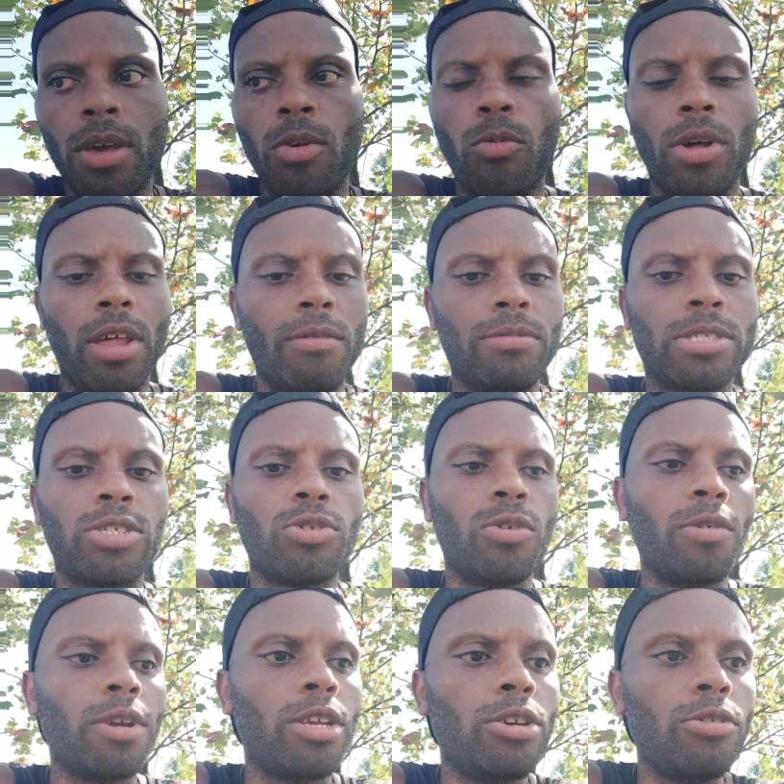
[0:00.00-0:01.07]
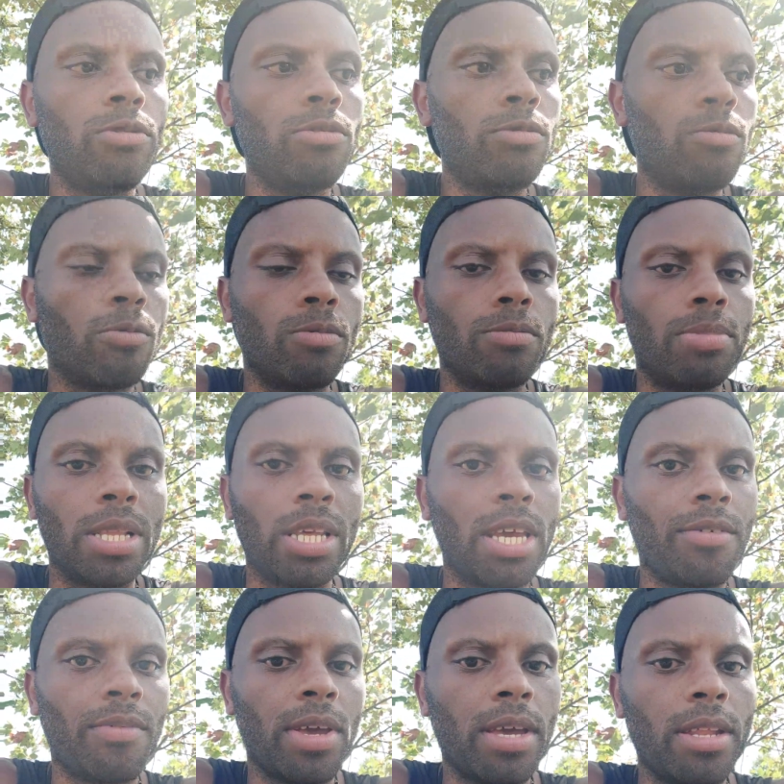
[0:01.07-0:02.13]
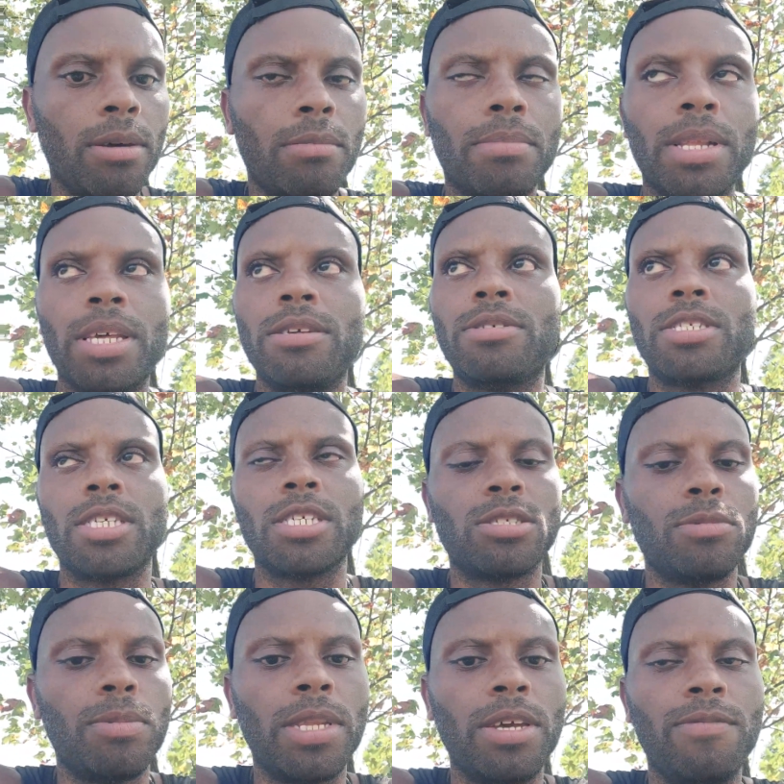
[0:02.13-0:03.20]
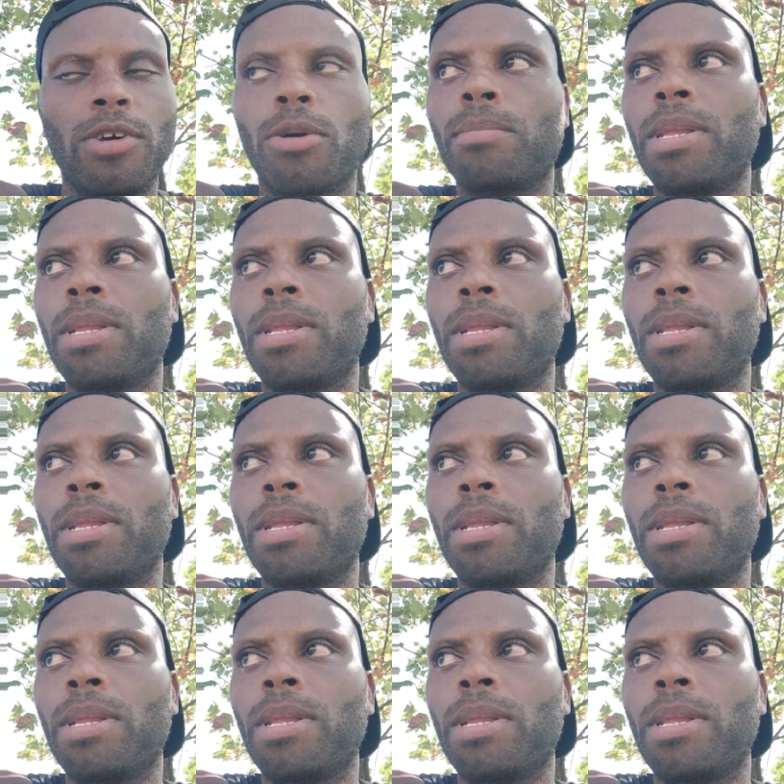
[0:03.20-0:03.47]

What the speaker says: Whatever story you believe in, a belief system you believe in, you don't